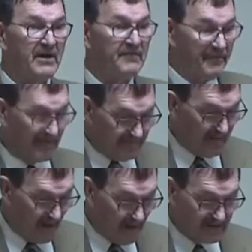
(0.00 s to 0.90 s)
front of
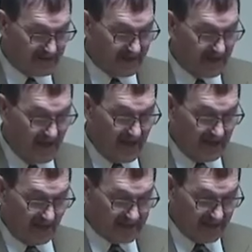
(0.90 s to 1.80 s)
Paul as he
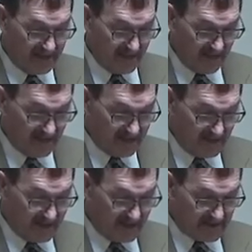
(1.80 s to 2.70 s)

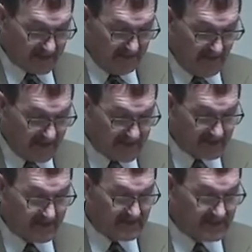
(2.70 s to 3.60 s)

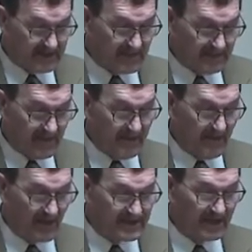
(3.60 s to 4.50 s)
ministers to these people,
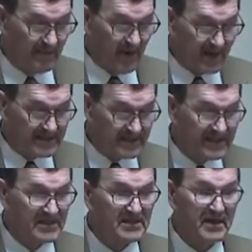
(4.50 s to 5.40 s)
as he writes
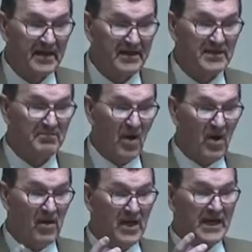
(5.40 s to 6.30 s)
these things. And
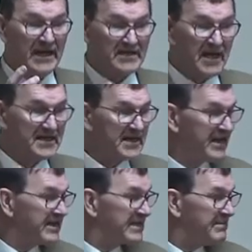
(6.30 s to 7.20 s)
Paul is not
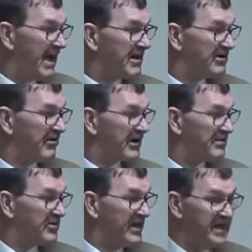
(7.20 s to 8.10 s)
telling them how incredible
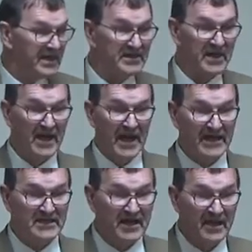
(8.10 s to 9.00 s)
he is. He's
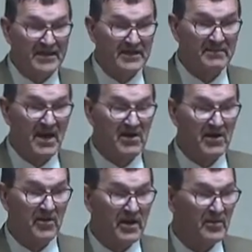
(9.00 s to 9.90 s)
telling them how
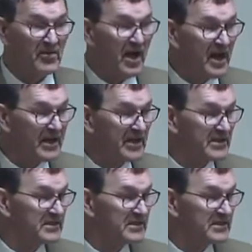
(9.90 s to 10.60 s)
incredible God is.